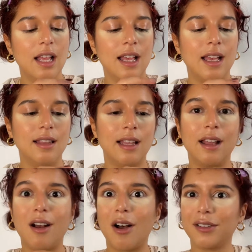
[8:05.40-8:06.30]
And
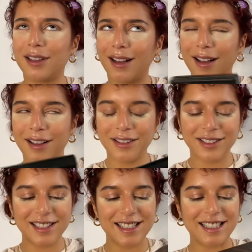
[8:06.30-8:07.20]
then on the
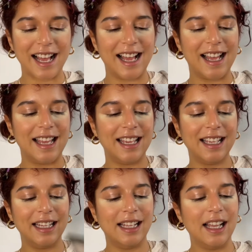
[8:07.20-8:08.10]
other
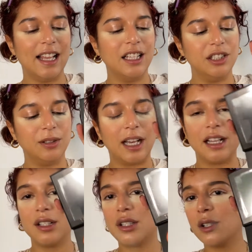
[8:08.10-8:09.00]
side, you
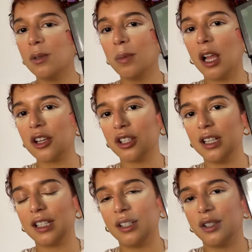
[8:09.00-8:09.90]
get 2
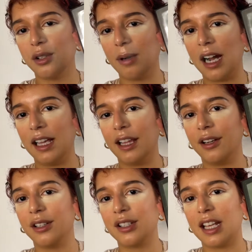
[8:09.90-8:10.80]
blushes and 2
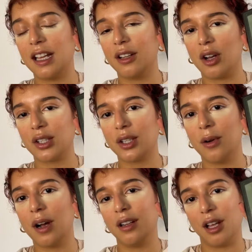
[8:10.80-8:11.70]
highlighters and
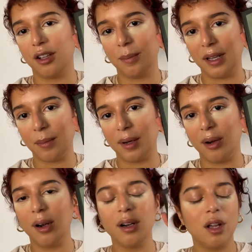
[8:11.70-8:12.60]
also another big
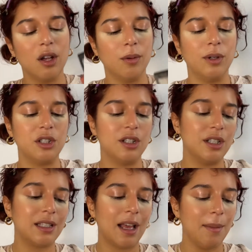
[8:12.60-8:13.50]
mirror, which
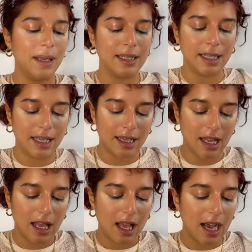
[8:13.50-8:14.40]
is amazing.
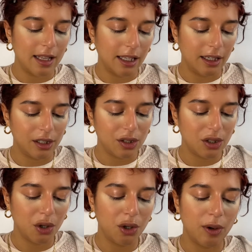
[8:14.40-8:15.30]
I think it is
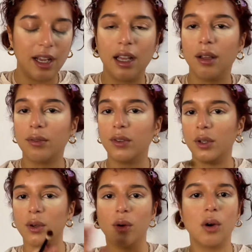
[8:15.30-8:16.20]
so great if
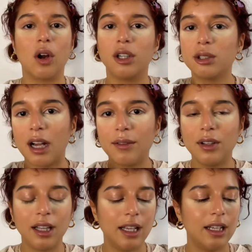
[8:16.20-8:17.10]
you are
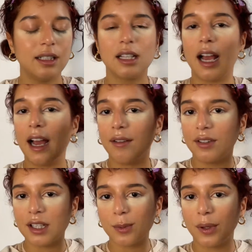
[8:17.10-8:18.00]
traveling to have
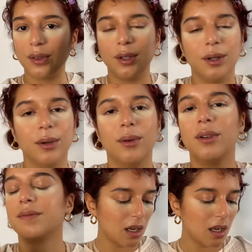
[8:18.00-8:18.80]
this with you.